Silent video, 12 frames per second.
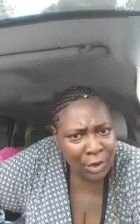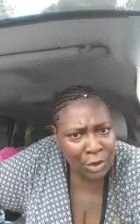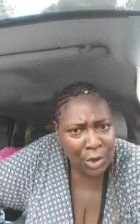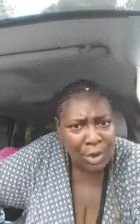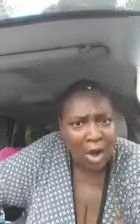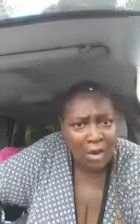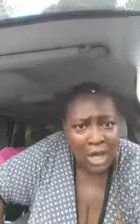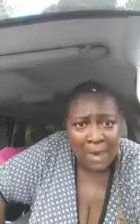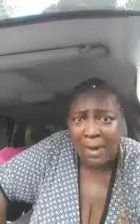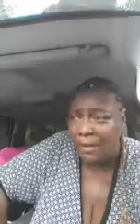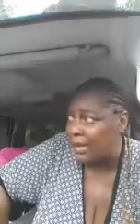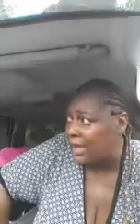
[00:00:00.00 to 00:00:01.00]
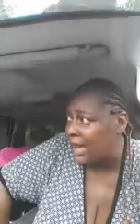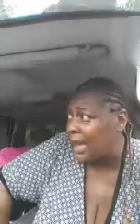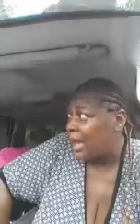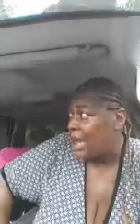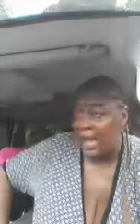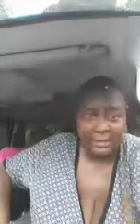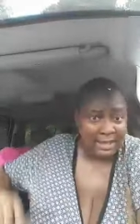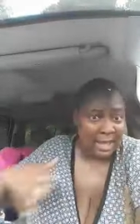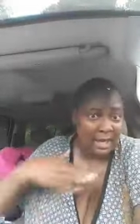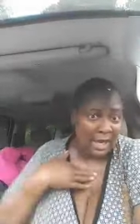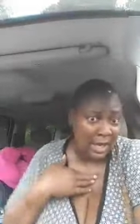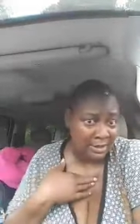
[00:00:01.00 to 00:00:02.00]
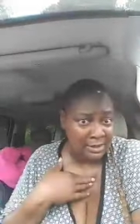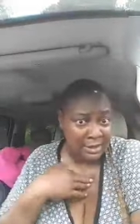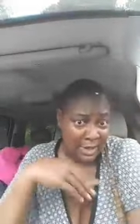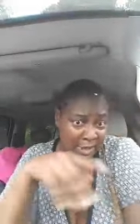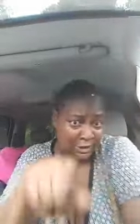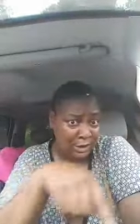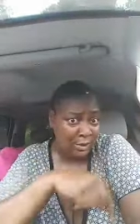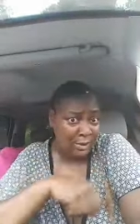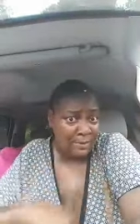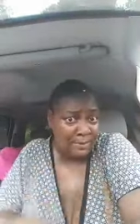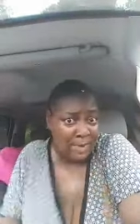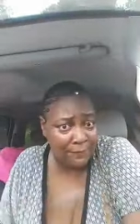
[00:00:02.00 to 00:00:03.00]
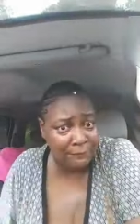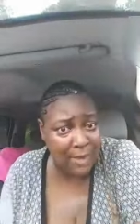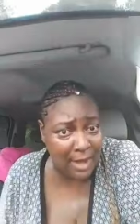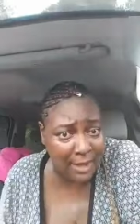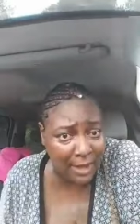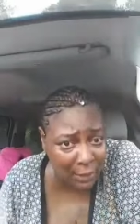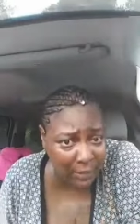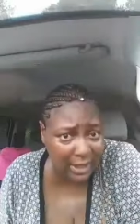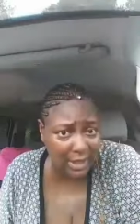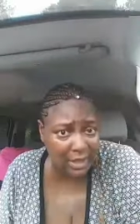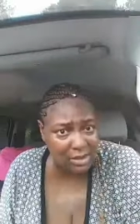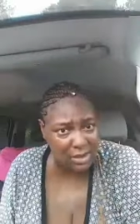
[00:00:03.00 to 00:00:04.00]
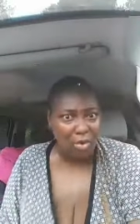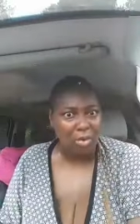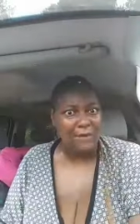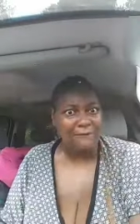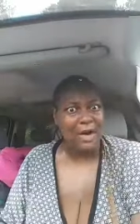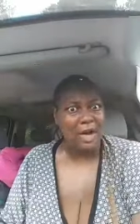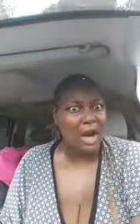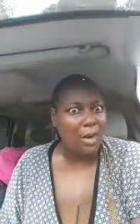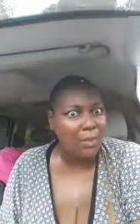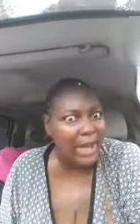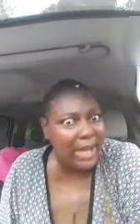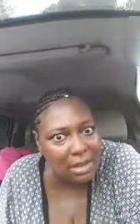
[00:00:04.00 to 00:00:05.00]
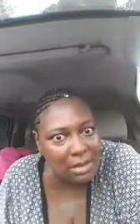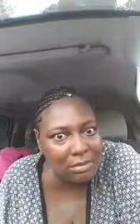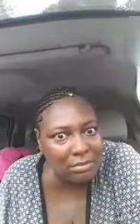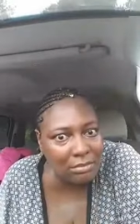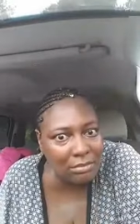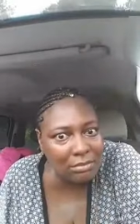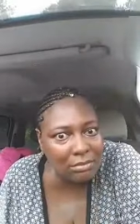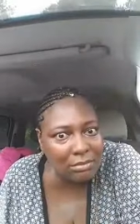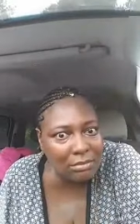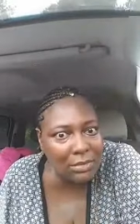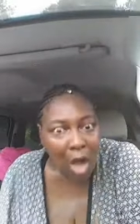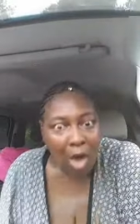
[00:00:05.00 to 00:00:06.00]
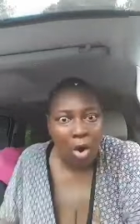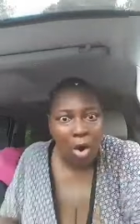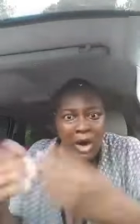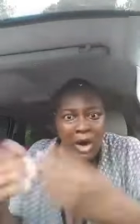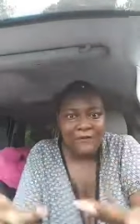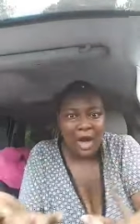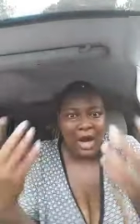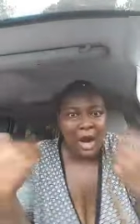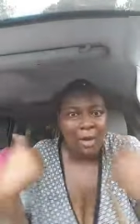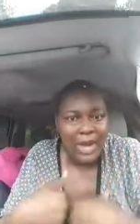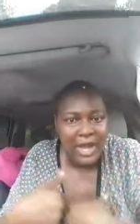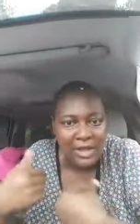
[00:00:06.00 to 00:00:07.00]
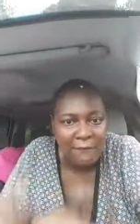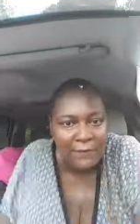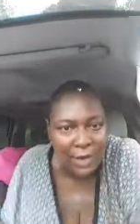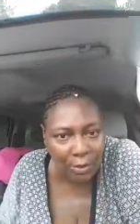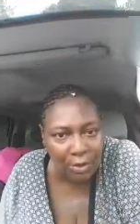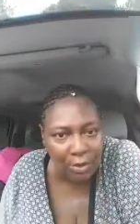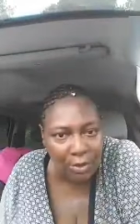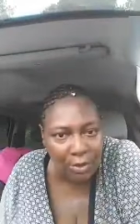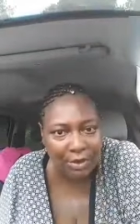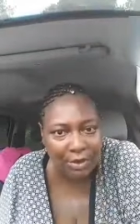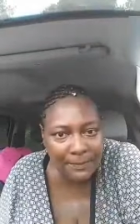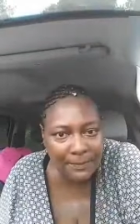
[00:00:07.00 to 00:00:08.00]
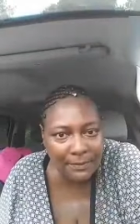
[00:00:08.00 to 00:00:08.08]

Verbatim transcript: You gonna come on here and tell us that you the motherfucking queen. So who the fuck are we? Who the fuck are we the viewers?